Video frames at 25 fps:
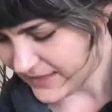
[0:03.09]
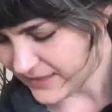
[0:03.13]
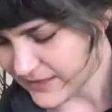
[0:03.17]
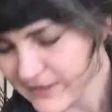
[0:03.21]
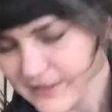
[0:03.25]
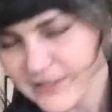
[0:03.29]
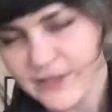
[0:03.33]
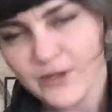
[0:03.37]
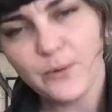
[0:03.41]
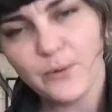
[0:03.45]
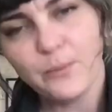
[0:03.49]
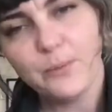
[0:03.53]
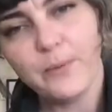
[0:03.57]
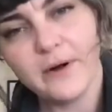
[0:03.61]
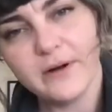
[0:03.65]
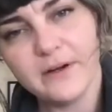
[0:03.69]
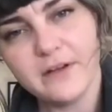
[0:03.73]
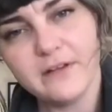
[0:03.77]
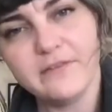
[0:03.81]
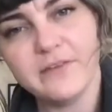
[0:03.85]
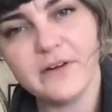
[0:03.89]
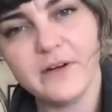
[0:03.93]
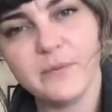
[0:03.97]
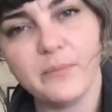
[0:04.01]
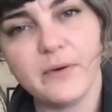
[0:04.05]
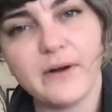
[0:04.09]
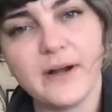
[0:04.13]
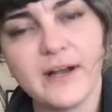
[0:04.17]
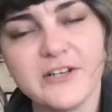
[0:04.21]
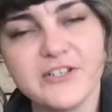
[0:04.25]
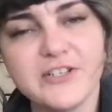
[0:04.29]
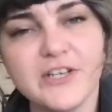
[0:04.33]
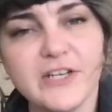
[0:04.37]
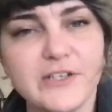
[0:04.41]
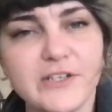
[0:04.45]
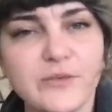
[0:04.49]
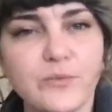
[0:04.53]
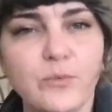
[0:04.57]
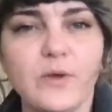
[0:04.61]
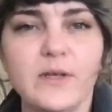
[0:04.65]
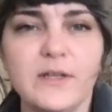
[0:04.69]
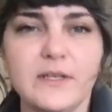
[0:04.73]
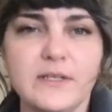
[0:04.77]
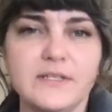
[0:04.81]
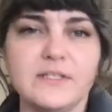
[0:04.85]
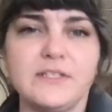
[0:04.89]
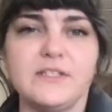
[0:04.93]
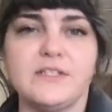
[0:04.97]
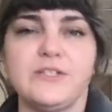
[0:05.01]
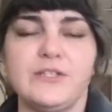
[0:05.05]
So part of our project
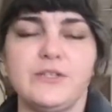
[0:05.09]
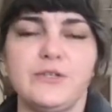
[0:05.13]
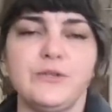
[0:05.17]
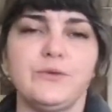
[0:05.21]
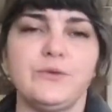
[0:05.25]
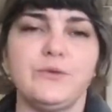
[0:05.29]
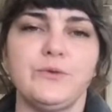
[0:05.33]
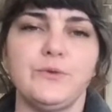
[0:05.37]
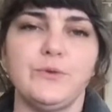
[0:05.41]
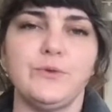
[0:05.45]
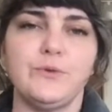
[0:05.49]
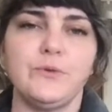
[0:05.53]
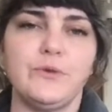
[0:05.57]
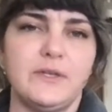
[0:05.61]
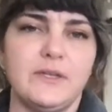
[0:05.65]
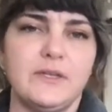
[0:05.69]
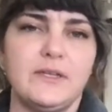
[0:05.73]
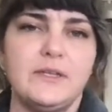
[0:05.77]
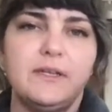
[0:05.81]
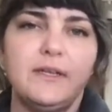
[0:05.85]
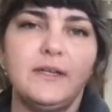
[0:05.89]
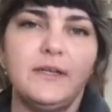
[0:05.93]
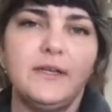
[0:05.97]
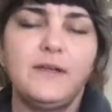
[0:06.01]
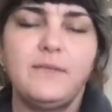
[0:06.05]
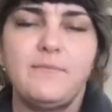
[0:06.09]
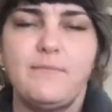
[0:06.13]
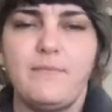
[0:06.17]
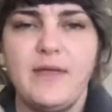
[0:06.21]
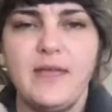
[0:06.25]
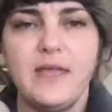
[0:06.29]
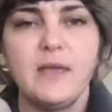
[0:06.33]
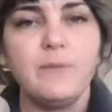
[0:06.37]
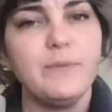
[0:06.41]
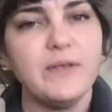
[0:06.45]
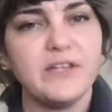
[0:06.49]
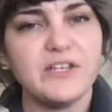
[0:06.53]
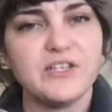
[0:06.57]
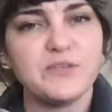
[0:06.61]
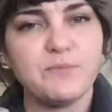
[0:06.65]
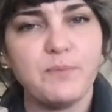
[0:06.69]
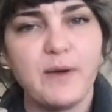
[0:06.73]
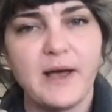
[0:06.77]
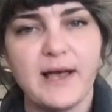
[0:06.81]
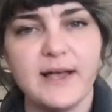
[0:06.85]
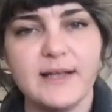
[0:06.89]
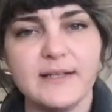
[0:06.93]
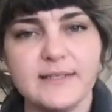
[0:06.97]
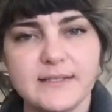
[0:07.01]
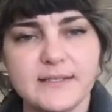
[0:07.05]
was to make pinch
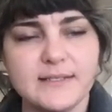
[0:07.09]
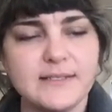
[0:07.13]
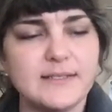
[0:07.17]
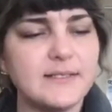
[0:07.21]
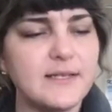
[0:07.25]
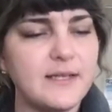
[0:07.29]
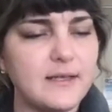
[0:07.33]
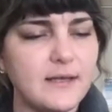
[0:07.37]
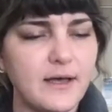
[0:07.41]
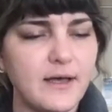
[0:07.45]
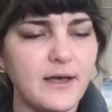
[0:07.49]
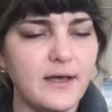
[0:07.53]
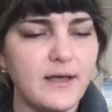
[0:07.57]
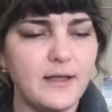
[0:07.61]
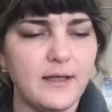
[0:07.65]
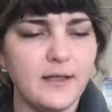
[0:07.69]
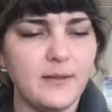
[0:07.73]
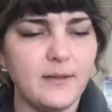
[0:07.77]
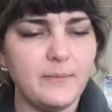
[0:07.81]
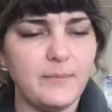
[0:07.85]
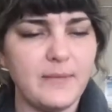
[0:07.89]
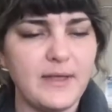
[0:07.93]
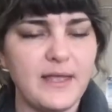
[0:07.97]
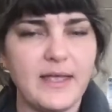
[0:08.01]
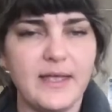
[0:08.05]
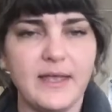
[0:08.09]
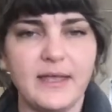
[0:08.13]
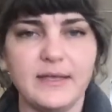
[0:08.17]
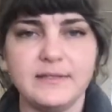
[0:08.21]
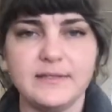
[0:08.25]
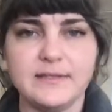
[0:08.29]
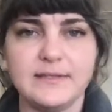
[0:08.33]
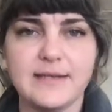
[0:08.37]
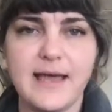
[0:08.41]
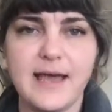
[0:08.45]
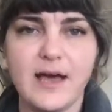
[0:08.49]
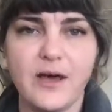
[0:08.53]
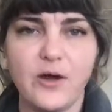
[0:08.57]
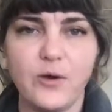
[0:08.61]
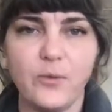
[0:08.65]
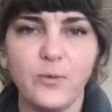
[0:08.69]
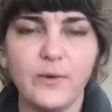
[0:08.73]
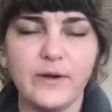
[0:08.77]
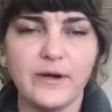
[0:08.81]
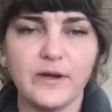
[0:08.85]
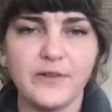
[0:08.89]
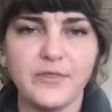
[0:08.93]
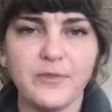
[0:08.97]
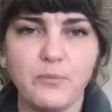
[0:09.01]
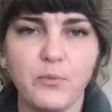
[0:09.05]
pots, and now
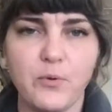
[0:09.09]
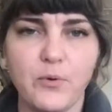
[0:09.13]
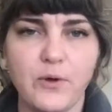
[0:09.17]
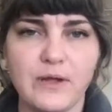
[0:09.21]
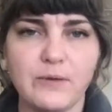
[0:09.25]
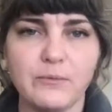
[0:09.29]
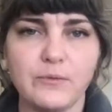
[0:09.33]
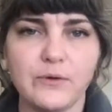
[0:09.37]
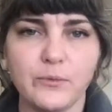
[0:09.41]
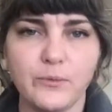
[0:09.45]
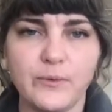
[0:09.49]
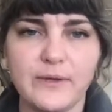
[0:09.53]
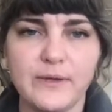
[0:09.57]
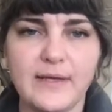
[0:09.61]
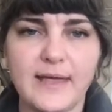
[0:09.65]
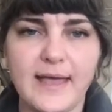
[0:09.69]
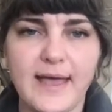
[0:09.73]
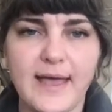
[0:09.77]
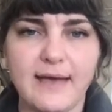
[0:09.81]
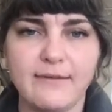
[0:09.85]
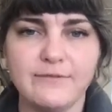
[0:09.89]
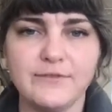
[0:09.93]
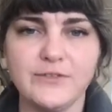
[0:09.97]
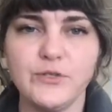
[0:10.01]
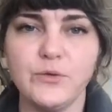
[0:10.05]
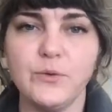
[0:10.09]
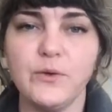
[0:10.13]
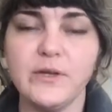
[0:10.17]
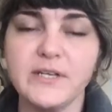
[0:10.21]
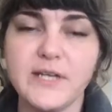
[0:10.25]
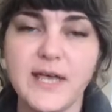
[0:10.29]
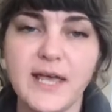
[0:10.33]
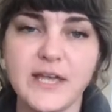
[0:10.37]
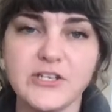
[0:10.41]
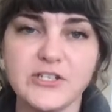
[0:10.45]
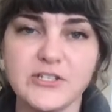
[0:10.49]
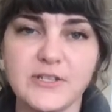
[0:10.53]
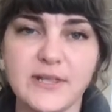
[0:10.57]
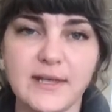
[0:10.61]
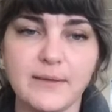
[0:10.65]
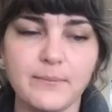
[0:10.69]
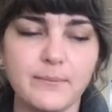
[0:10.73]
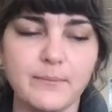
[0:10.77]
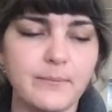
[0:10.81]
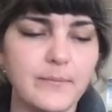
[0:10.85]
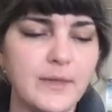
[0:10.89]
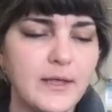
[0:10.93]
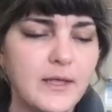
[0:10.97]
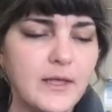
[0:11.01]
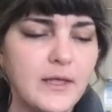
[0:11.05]
we are at the point where we have to attach
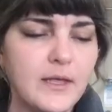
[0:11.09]
them.